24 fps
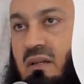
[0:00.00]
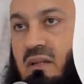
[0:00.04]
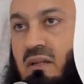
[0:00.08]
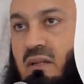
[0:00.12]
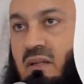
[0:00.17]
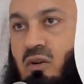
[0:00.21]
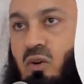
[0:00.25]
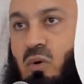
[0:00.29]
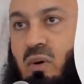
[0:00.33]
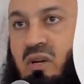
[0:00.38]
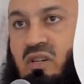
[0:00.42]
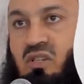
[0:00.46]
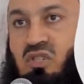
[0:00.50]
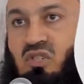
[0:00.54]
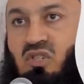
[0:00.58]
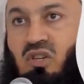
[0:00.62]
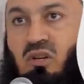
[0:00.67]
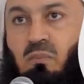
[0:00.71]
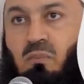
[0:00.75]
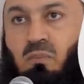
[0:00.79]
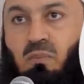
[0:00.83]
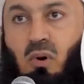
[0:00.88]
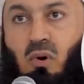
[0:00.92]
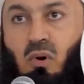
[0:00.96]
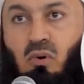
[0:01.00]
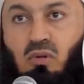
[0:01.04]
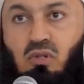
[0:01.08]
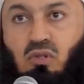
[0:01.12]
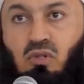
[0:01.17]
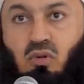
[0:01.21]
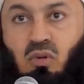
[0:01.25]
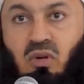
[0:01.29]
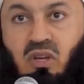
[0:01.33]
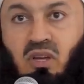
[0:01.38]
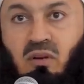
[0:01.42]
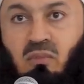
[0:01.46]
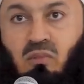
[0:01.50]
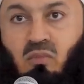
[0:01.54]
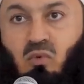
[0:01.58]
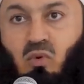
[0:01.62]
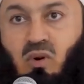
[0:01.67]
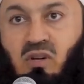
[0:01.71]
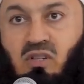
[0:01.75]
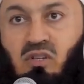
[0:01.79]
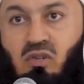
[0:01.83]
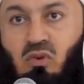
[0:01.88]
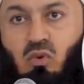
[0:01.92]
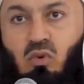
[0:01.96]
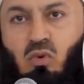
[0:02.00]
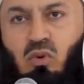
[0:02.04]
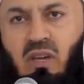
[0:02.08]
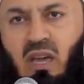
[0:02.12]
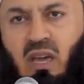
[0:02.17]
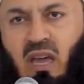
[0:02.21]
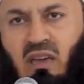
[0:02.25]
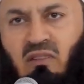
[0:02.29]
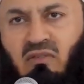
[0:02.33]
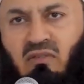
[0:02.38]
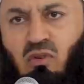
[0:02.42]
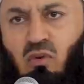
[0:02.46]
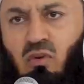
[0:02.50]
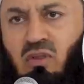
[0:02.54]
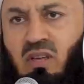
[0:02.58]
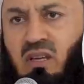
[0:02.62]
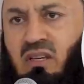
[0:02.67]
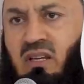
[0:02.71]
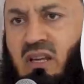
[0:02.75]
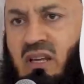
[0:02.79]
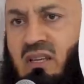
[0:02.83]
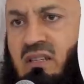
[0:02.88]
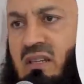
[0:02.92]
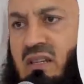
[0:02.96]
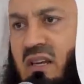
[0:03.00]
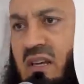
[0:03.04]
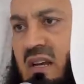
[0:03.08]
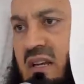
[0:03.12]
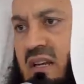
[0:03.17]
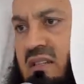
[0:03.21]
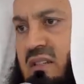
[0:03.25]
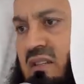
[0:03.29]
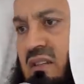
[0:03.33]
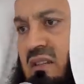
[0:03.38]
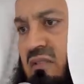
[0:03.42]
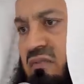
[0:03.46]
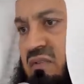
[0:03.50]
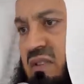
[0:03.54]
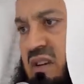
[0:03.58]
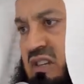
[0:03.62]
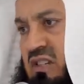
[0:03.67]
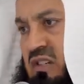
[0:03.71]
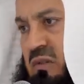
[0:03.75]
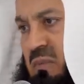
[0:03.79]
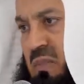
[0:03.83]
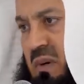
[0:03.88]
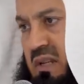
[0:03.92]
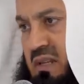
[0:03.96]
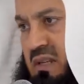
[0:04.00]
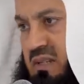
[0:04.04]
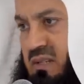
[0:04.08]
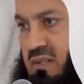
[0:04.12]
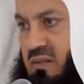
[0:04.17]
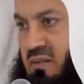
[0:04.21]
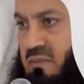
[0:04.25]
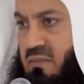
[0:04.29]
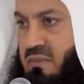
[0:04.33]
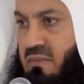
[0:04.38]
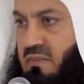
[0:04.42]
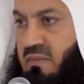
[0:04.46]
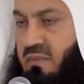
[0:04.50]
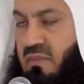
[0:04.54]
The question posed to him was, who gave you that intellect in the first place?